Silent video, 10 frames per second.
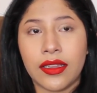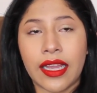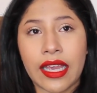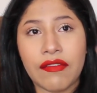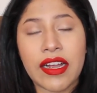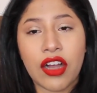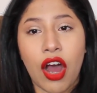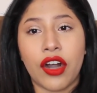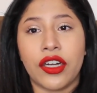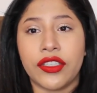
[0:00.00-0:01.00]
like if I
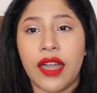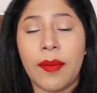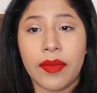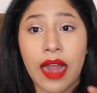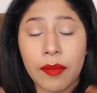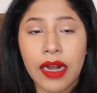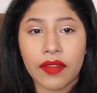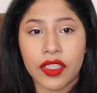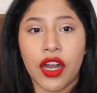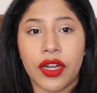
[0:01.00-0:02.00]
call her, I'm, I'm gonna
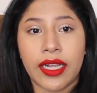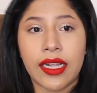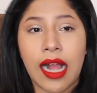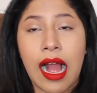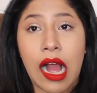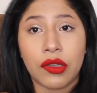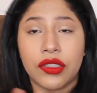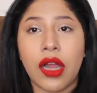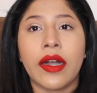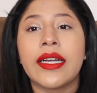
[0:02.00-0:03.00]
have to tell her like how
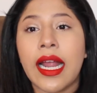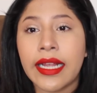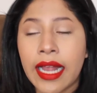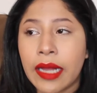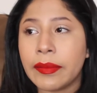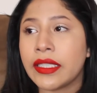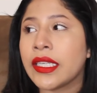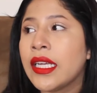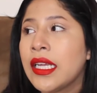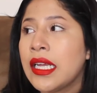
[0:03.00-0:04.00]
sorry I am
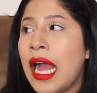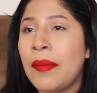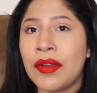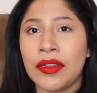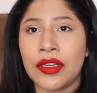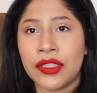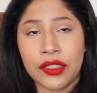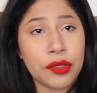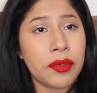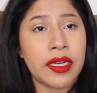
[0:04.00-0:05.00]
and I'm gonna look
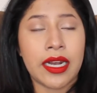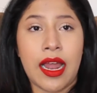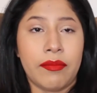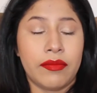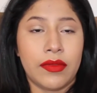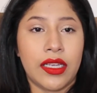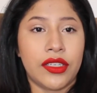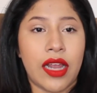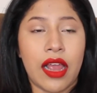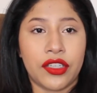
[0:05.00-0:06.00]
stupid and I'm
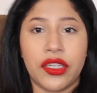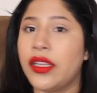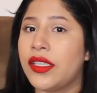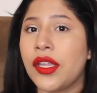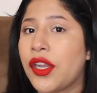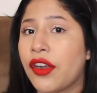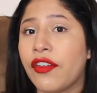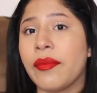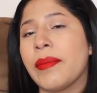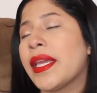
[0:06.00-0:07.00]
and I should listen to her
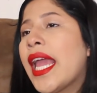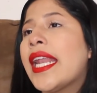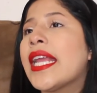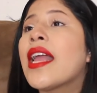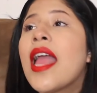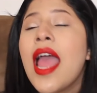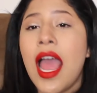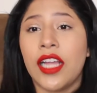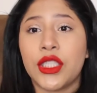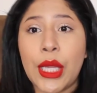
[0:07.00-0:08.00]
from the beginning.
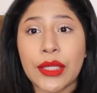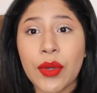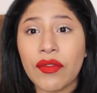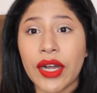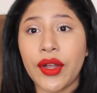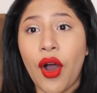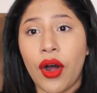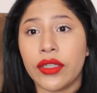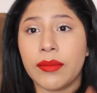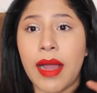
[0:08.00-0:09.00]
And so that's whenever I
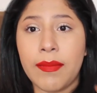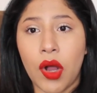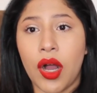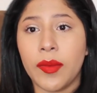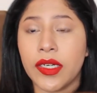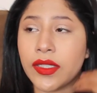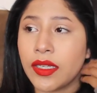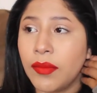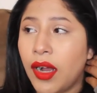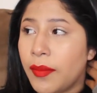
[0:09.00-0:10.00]
called my mom and I was
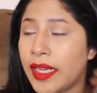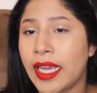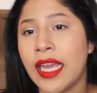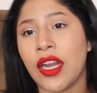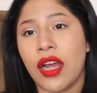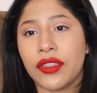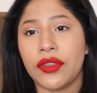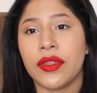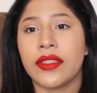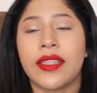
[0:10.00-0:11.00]
like, mom, I cannot
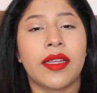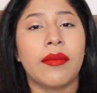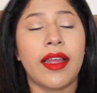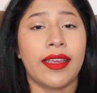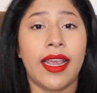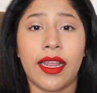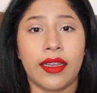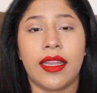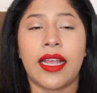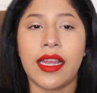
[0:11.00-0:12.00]
do this. Like I
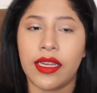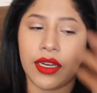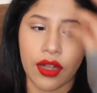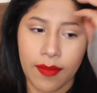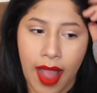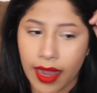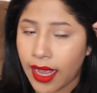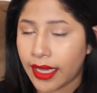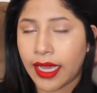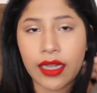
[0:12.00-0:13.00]
can't, like I need to go
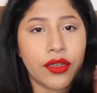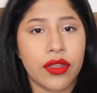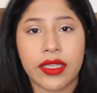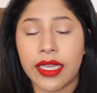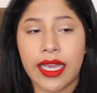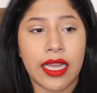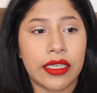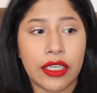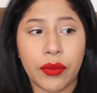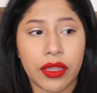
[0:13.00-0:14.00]
back. I can't do this. I
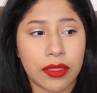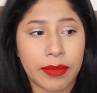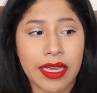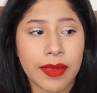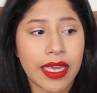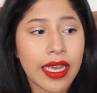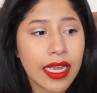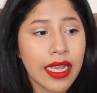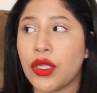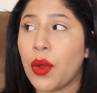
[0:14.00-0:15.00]
can't deal with this baby.
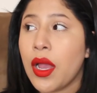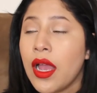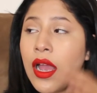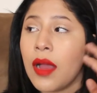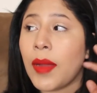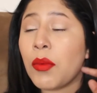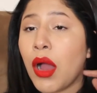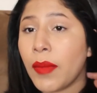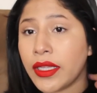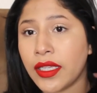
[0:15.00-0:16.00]
So my
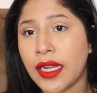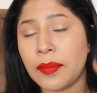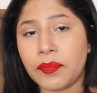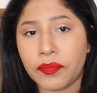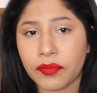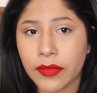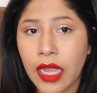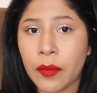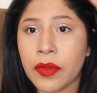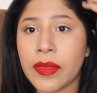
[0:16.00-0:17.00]
mom ended up
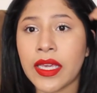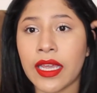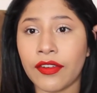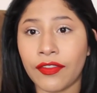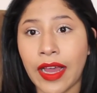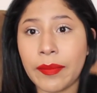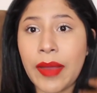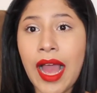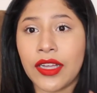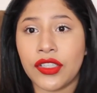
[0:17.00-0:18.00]
helping me get a flight
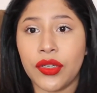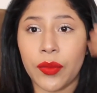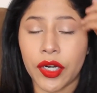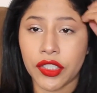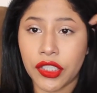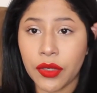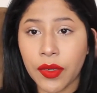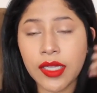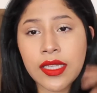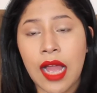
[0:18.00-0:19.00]
back to where she
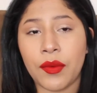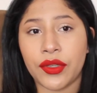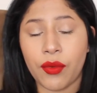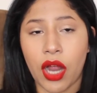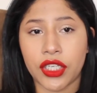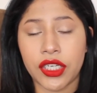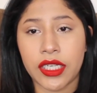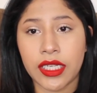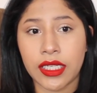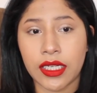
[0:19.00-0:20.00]
was. I was in
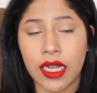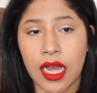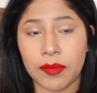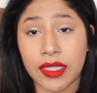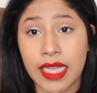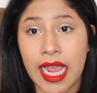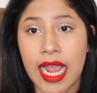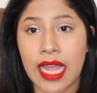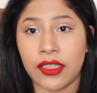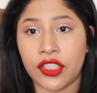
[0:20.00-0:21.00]
Washington um,
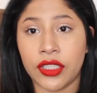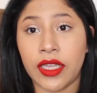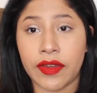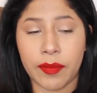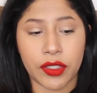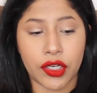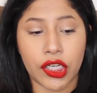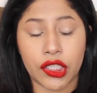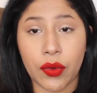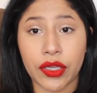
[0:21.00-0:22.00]
State and she lived in
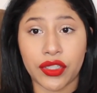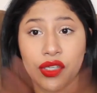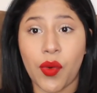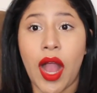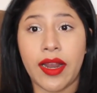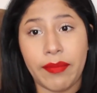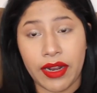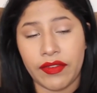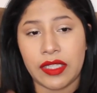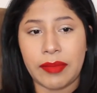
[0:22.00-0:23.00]
Missouri, so it's quite a bit
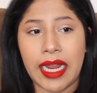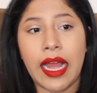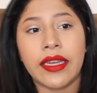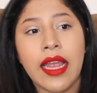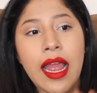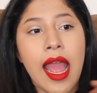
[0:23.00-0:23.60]
of a span.